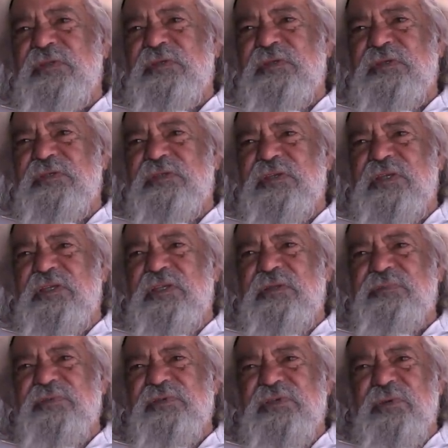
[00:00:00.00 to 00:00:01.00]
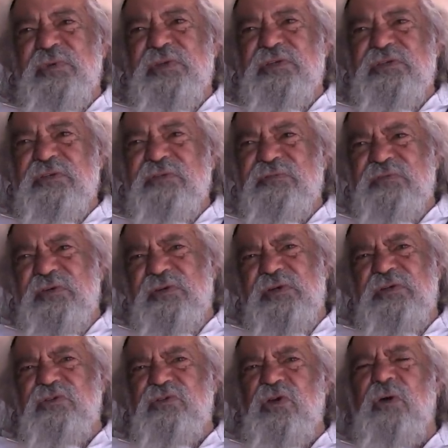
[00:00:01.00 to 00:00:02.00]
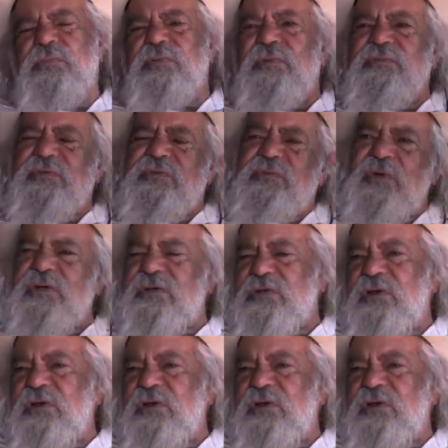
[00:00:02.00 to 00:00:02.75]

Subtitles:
Just thinking, because I went to the very top of it one